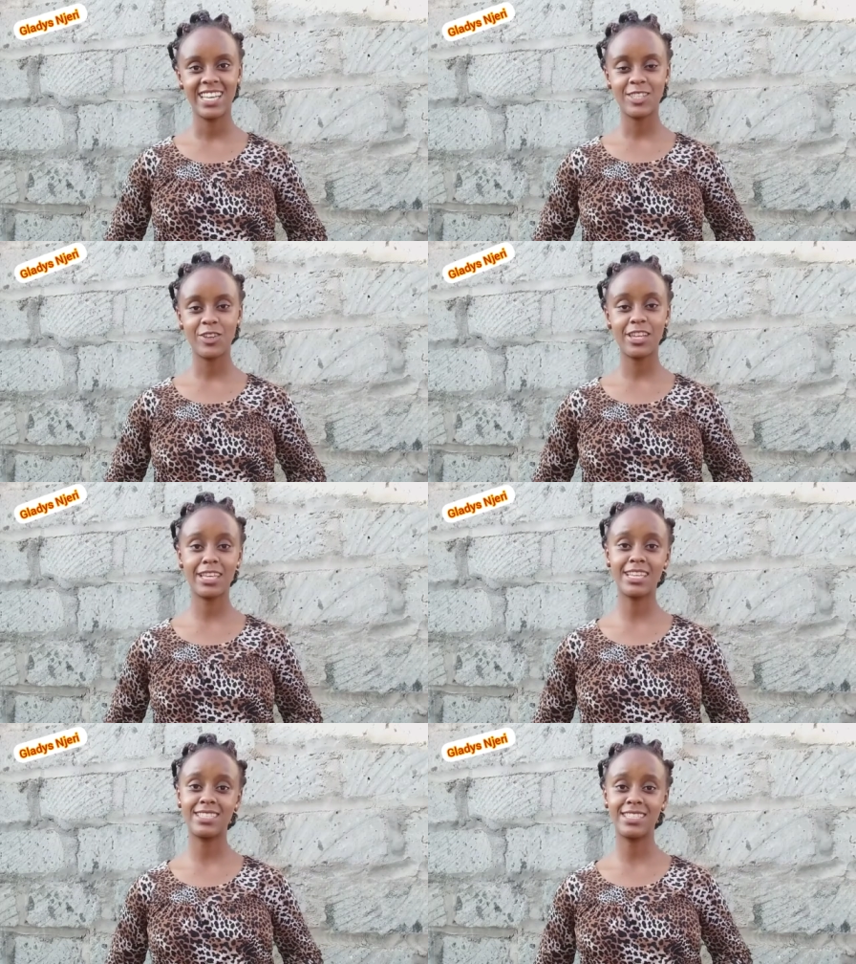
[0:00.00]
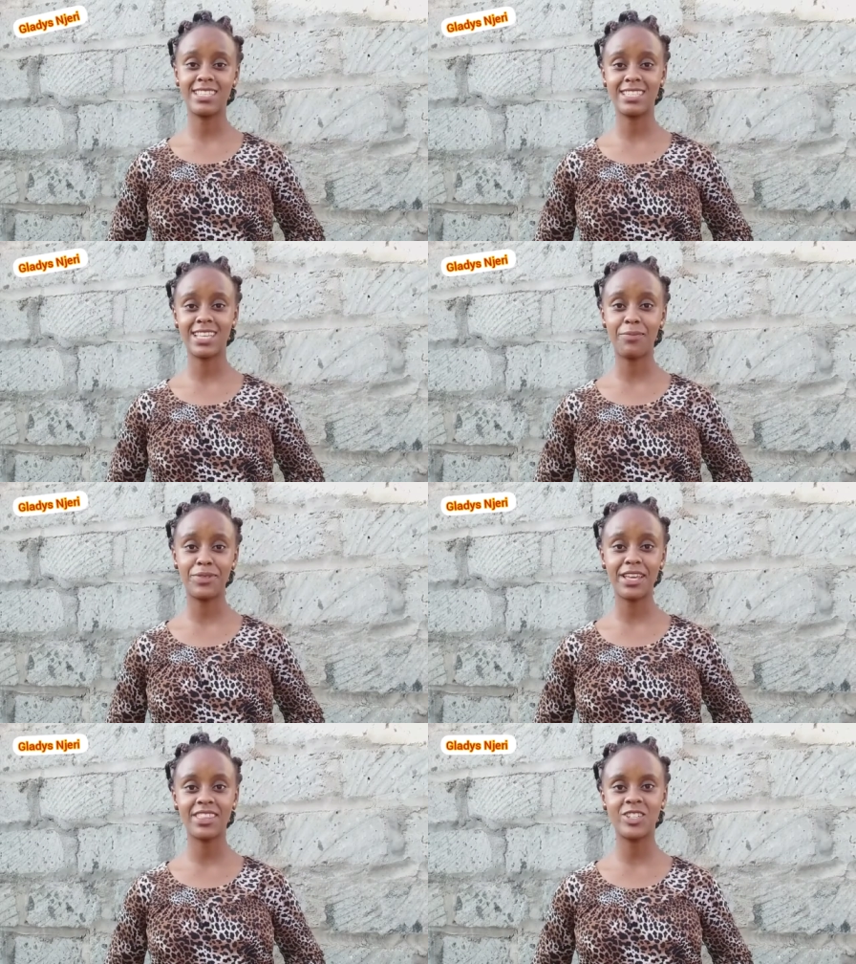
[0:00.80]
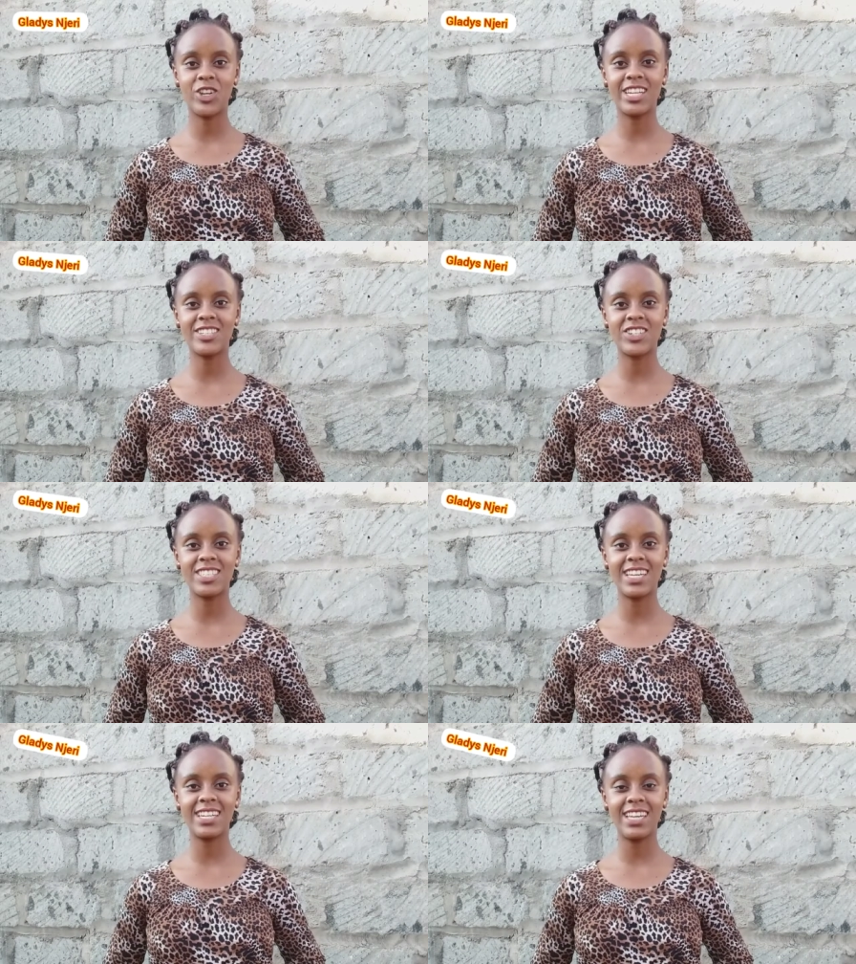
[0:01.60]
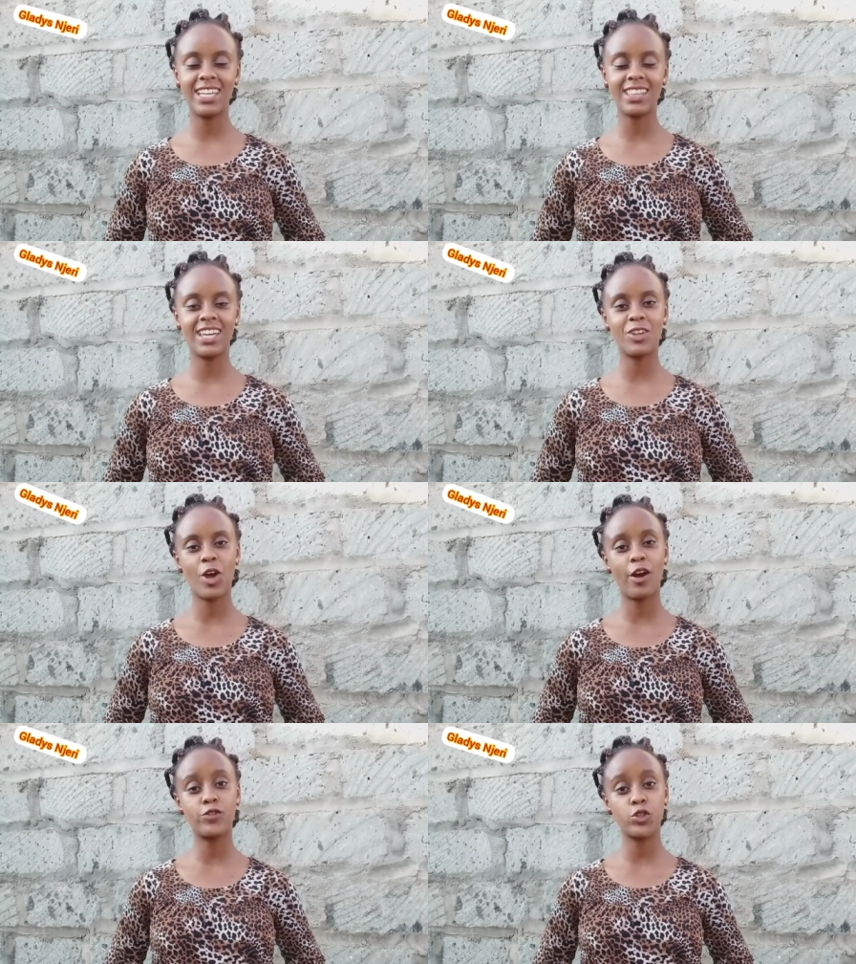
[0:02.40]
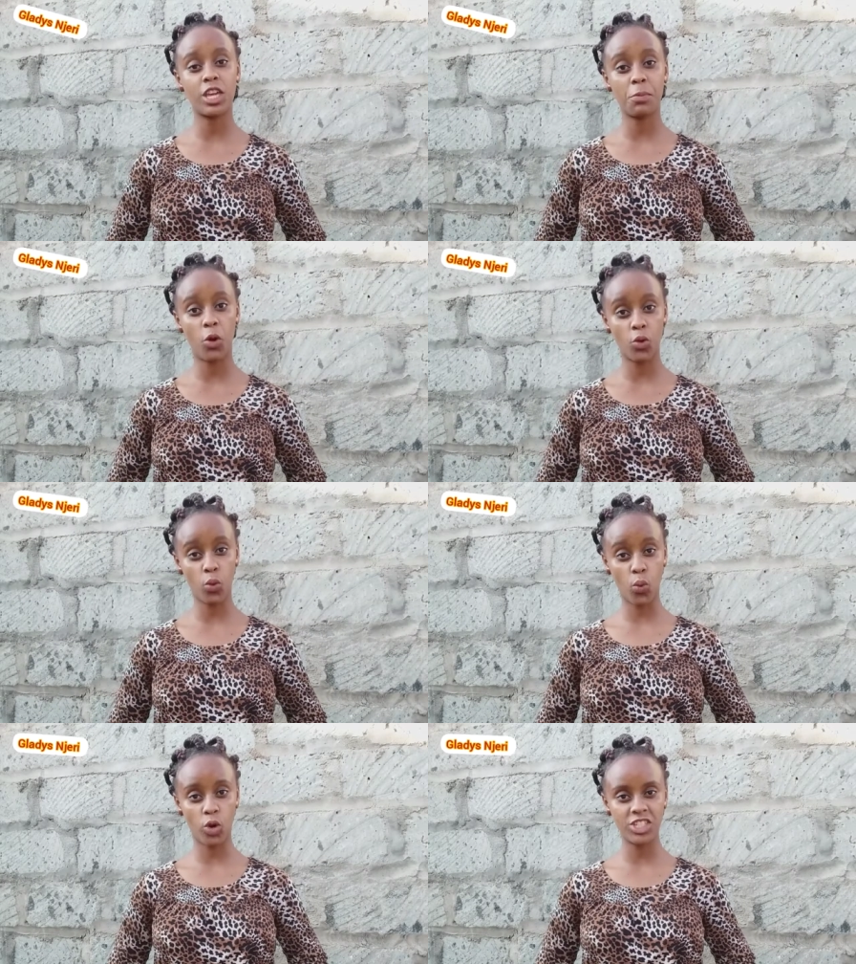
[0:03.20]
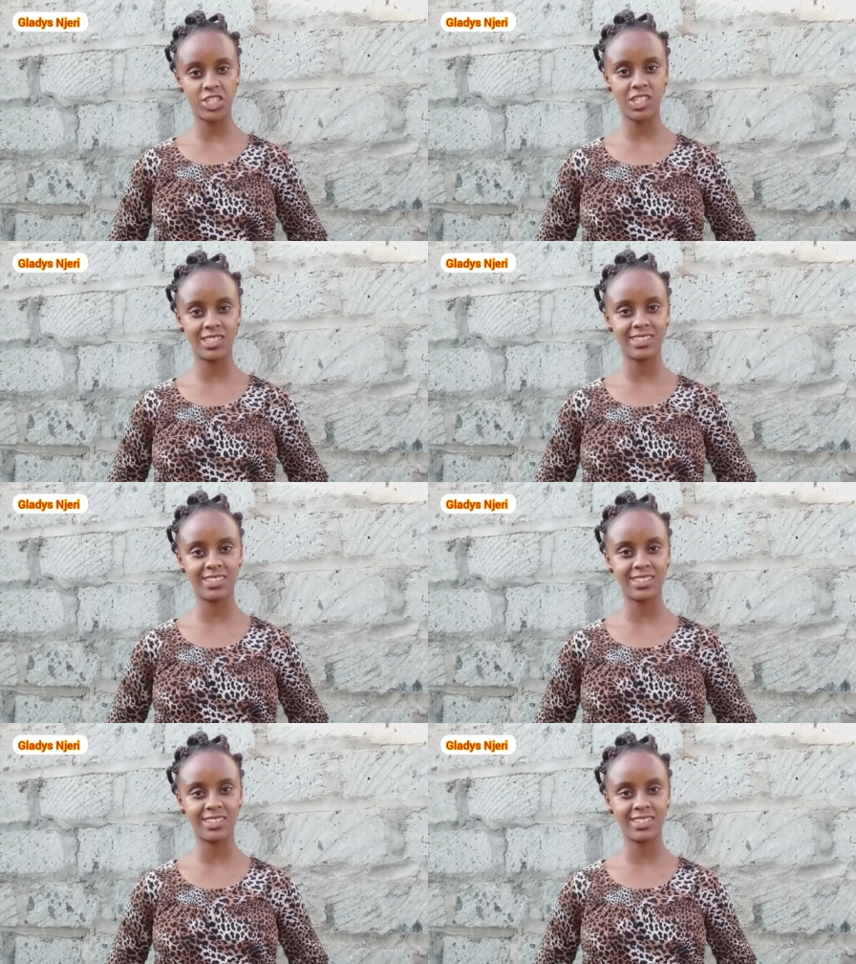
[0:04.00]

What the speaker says: So in case this is something that you're interested in, then you have to keep on watching.